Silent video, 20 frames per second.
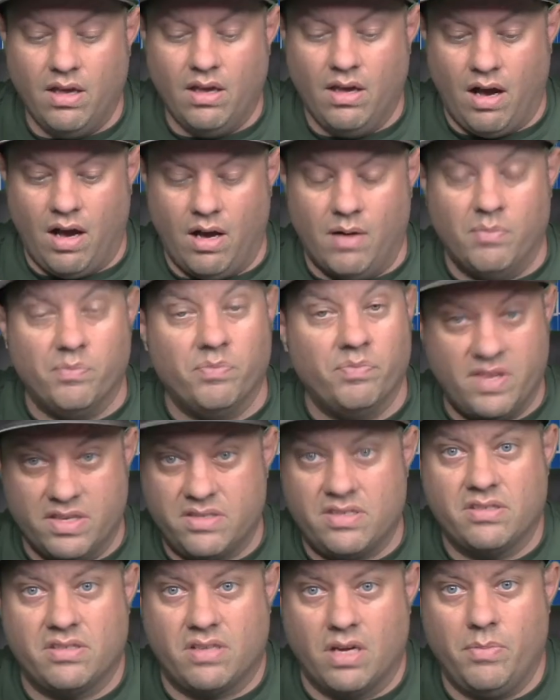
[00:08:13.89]
Um,
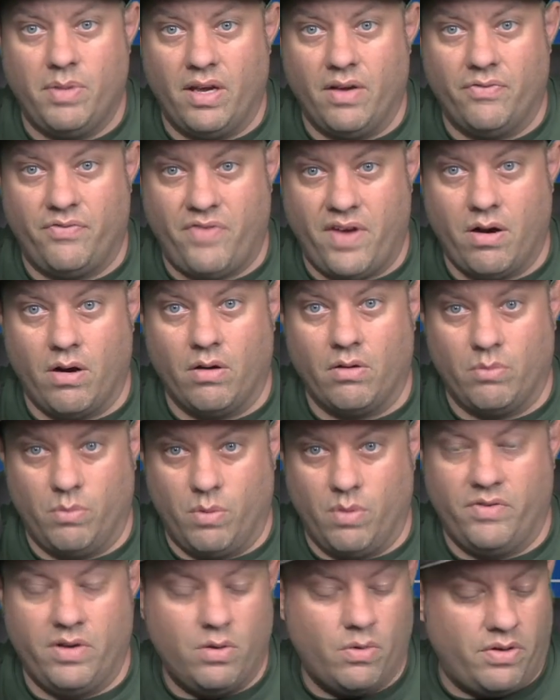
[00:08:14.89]
this is going to be a fair
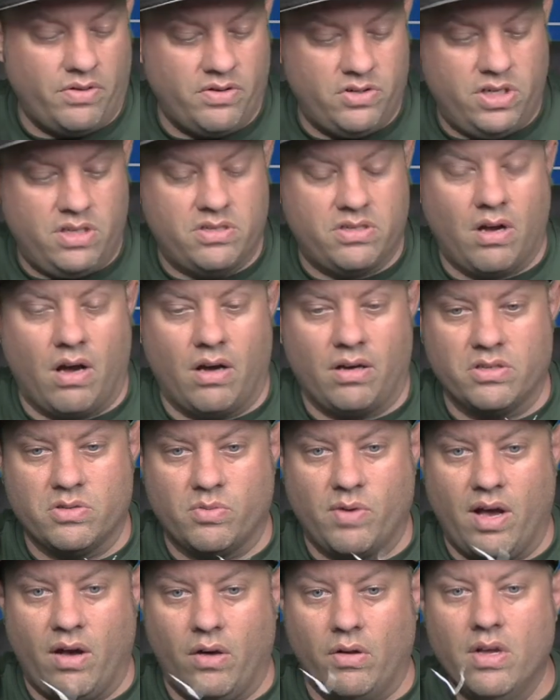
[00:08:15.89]
review on the GSOC as
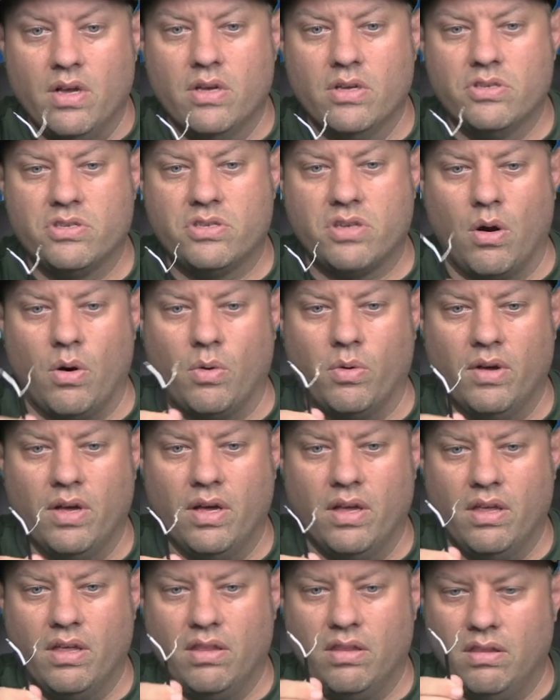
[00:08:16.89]
well. So
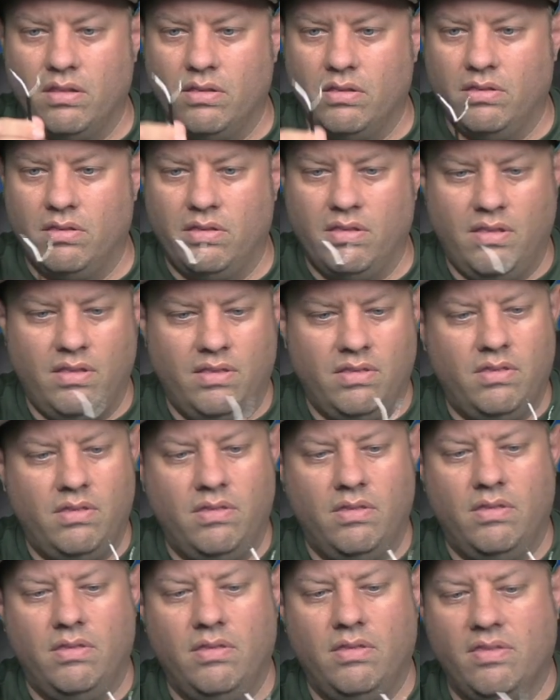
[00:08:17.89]

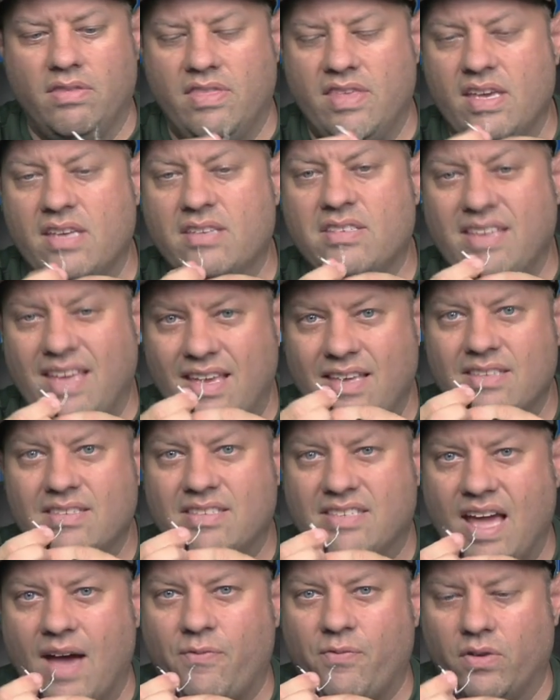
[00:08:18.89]
this is
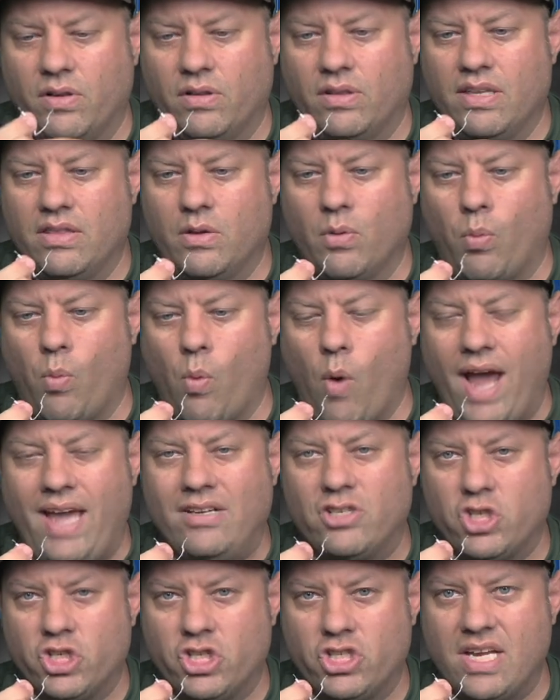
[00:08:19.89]
definitely the
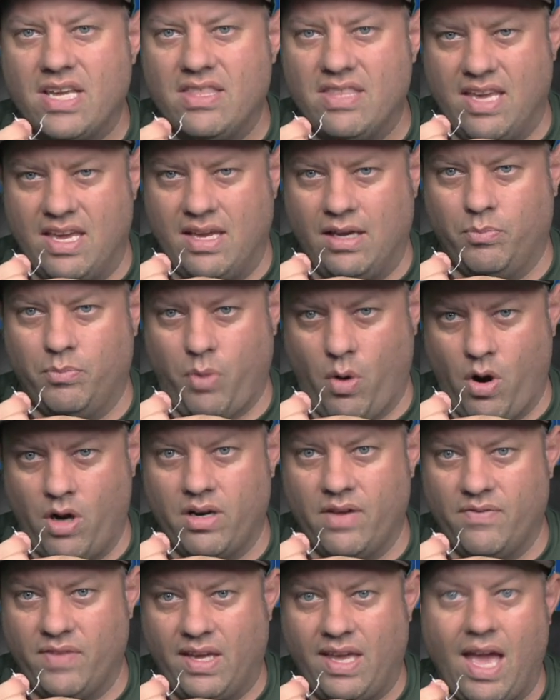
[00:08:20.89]
white sheathing part
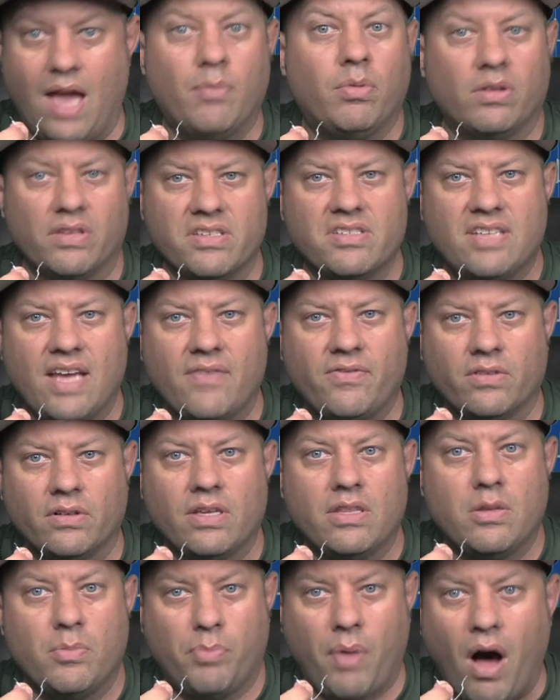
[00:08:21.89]
of the cable is definitely
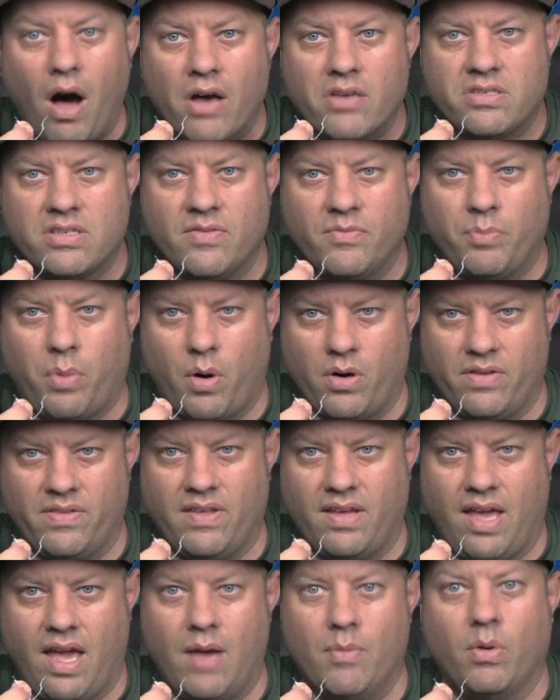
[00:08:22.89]
the positive part of the
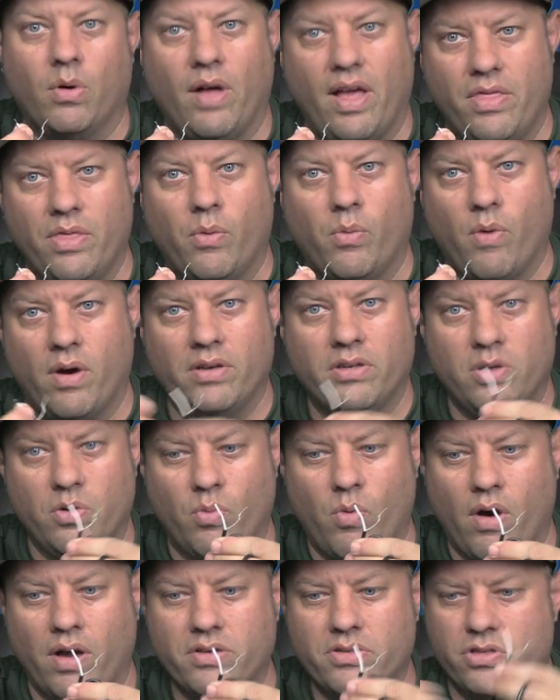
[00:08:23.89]
cable and the one you
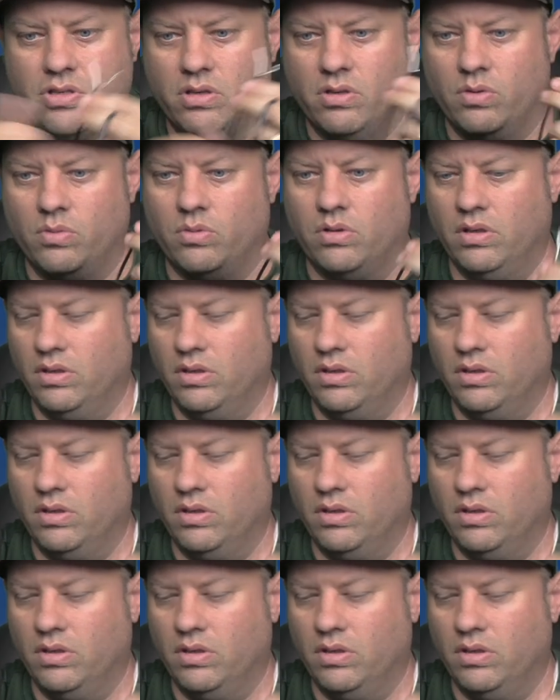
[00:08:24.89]
want to